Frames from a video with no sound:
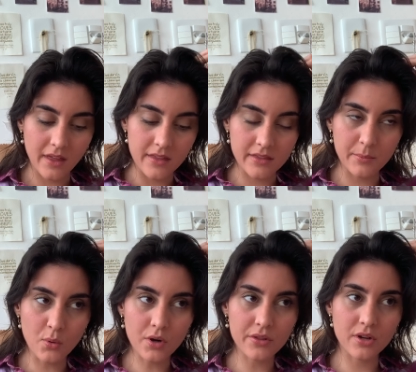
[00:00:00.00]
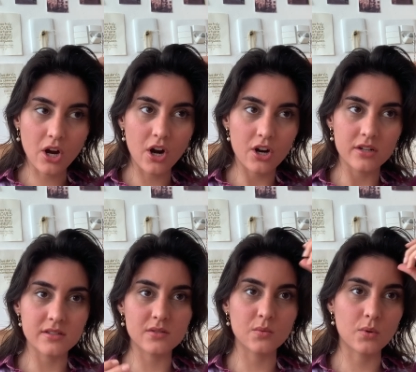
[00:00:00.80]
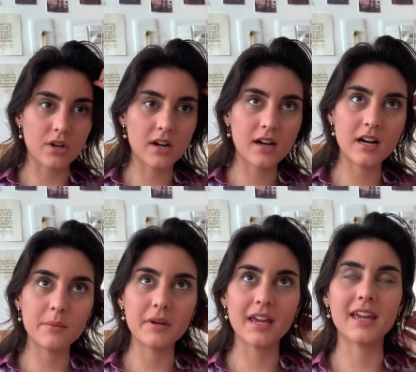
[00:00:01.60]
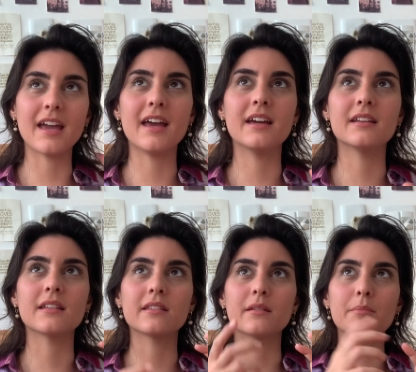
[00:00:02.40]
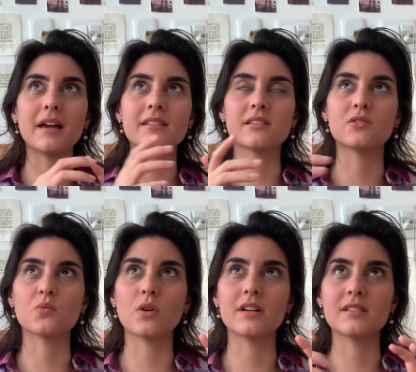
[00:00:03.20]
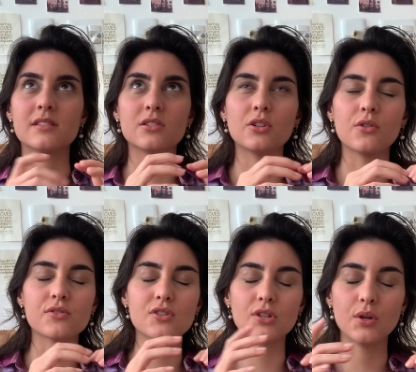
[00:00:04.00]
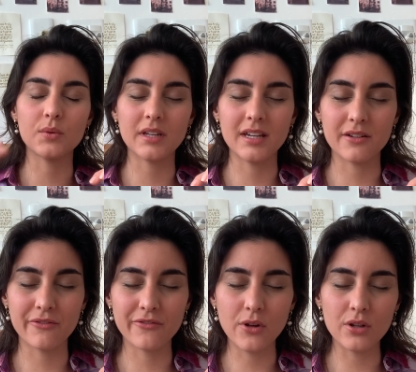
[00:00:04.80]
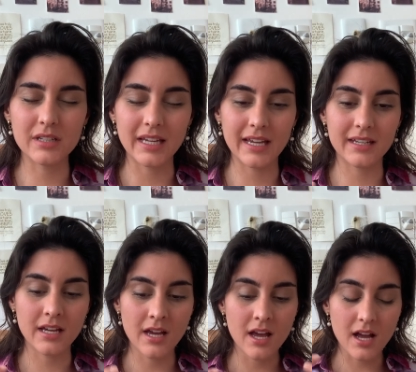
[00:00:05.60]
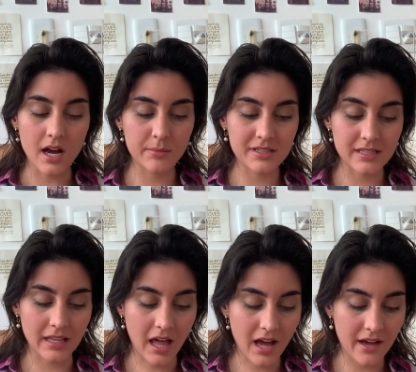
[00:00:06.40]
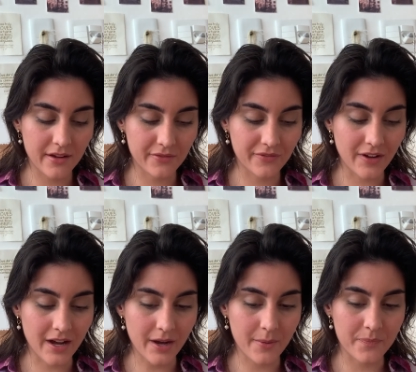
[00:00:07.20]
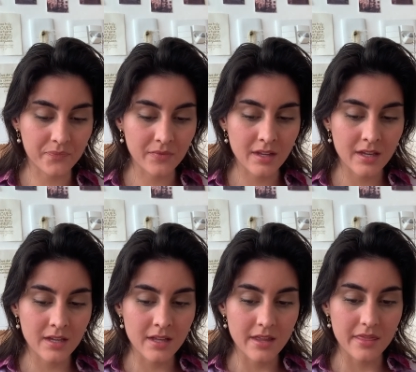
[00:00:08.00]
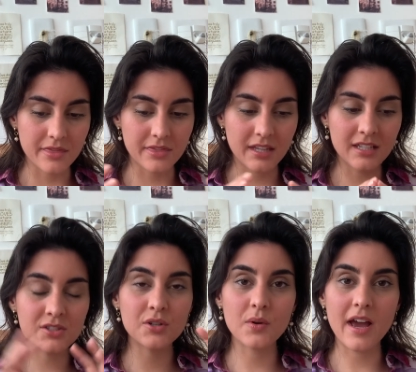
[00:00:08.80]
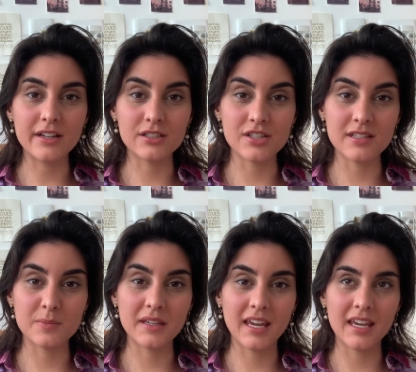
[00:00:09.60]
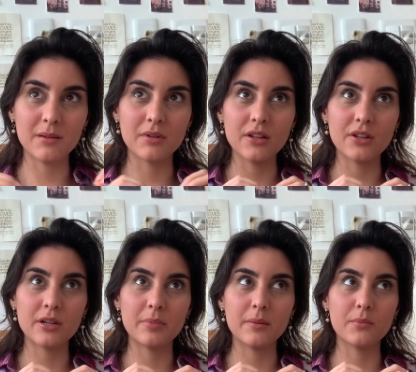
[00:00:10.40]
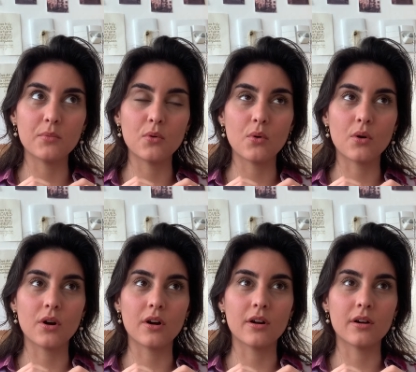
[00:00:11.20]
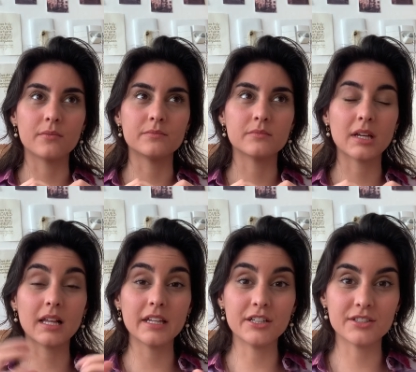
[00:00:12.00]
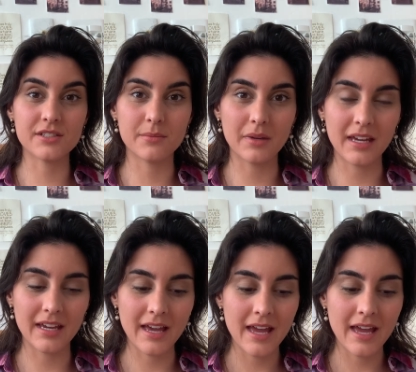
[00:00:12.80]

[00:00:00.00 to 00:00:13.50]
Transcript: the more the cards were coming and the message was slowly unfolding and coming to life, these two energies became a little bit more clear to me,